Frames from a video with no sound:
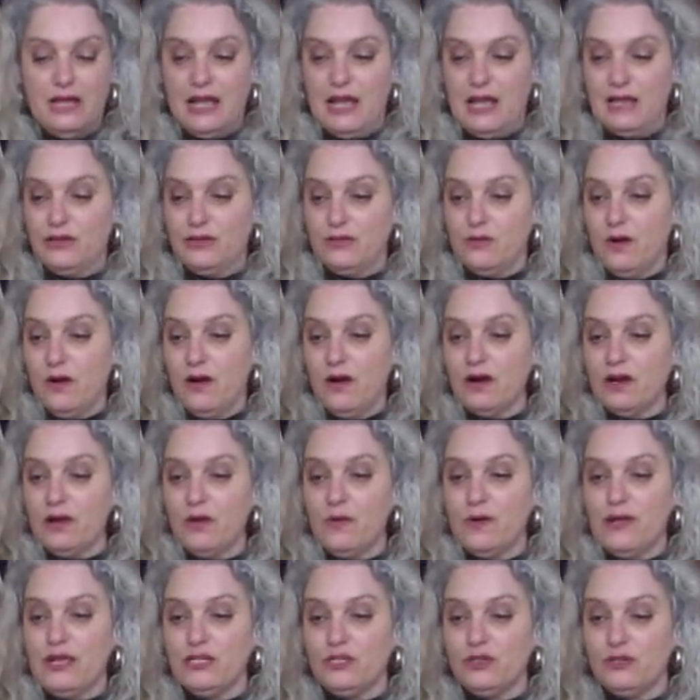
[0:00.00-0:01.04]
And you are
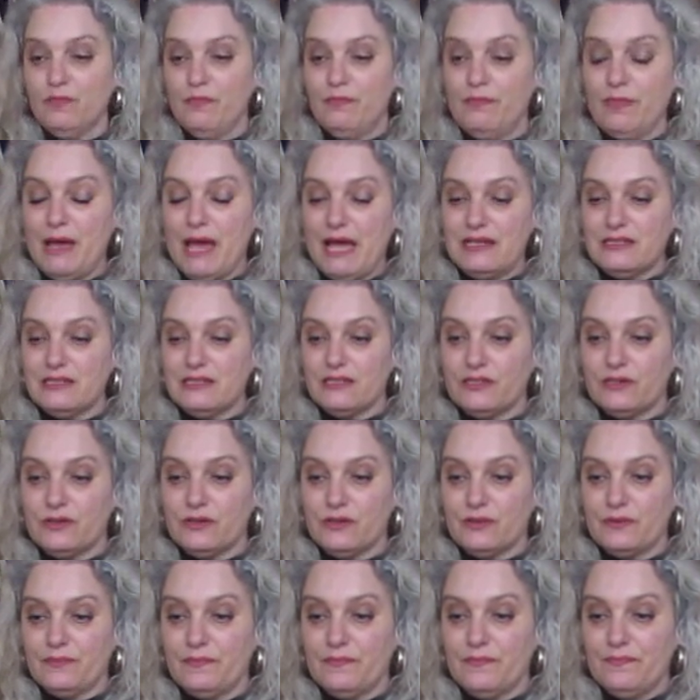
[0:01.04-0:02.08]
going to
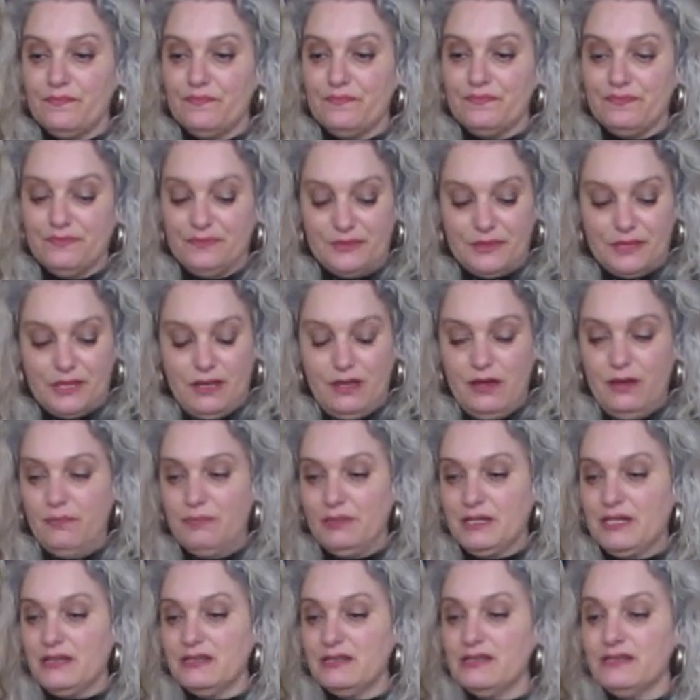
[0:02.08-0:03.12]
master uh,
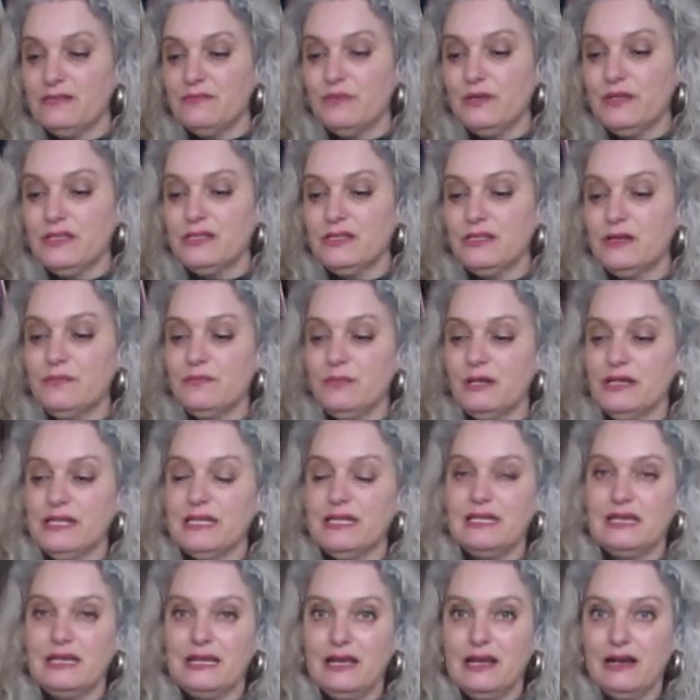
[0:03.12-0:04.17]
because when
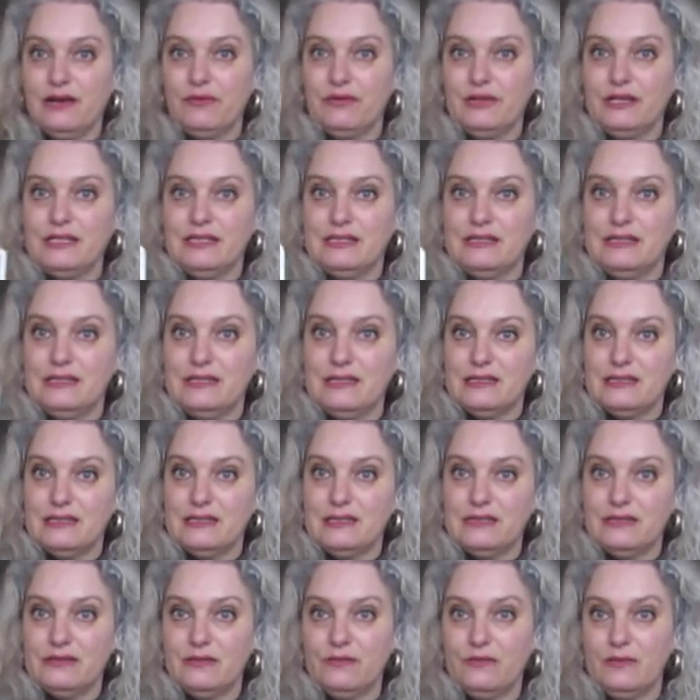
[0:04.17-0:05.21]
somebody carries
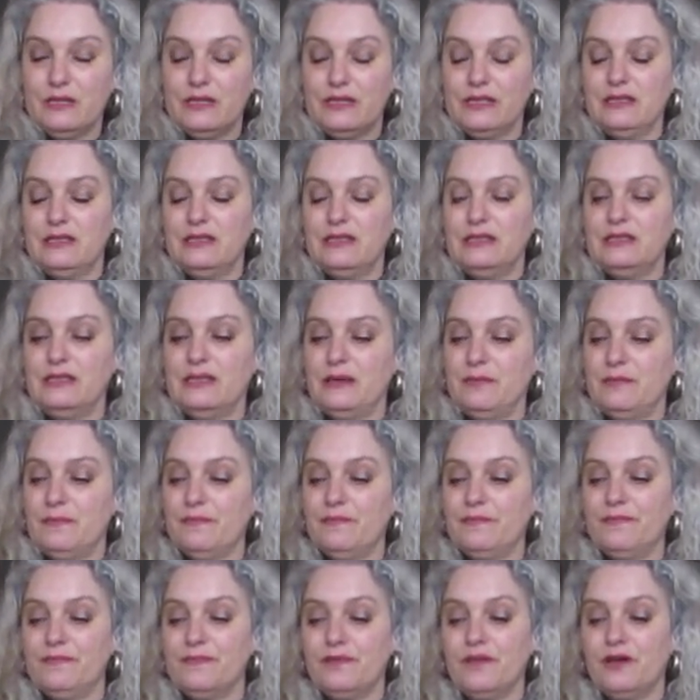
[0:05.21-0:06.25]
this within
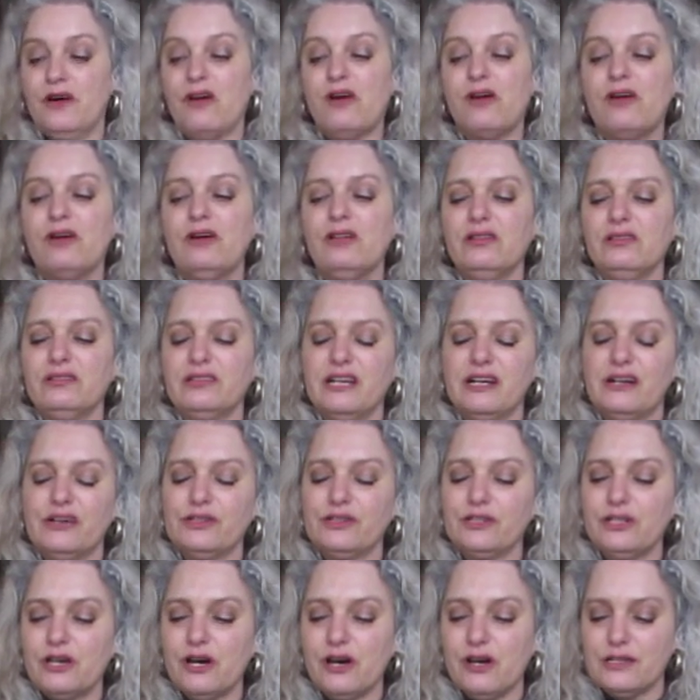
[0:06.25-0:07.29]
them, all their
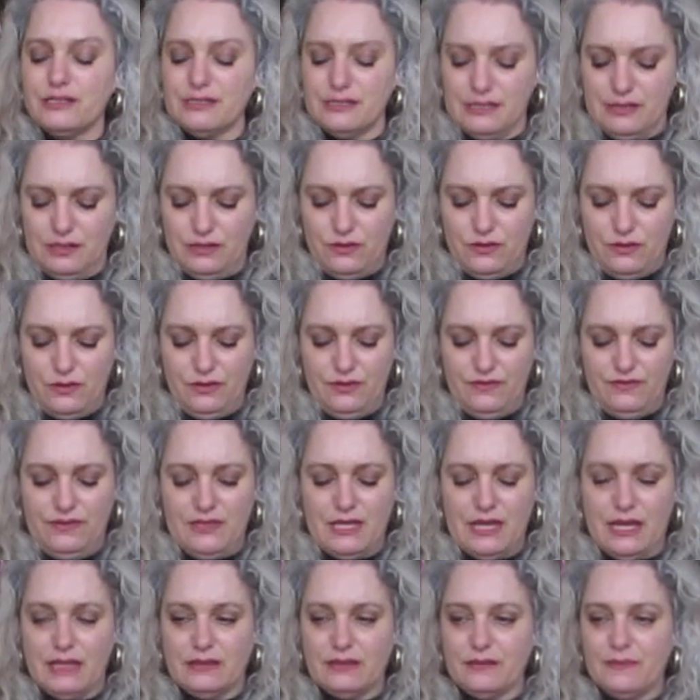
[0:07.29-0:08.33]
loss and all of
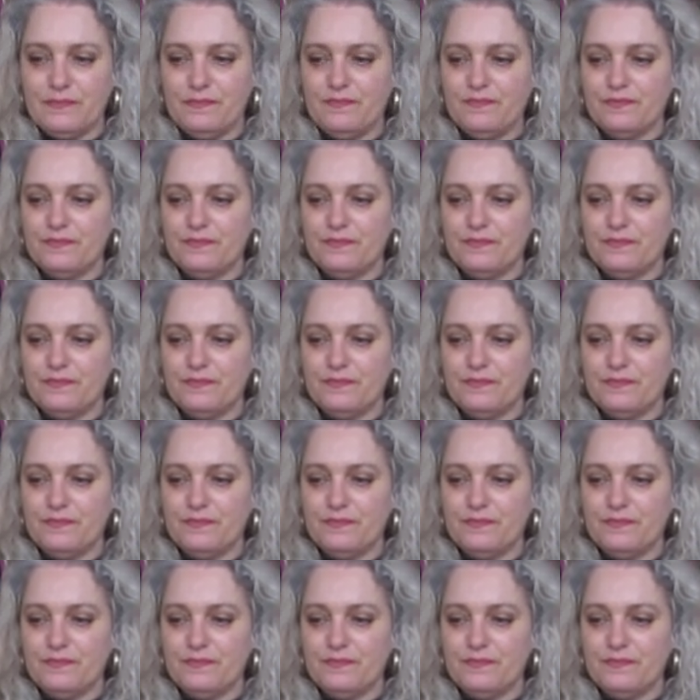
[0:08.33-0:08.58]
that,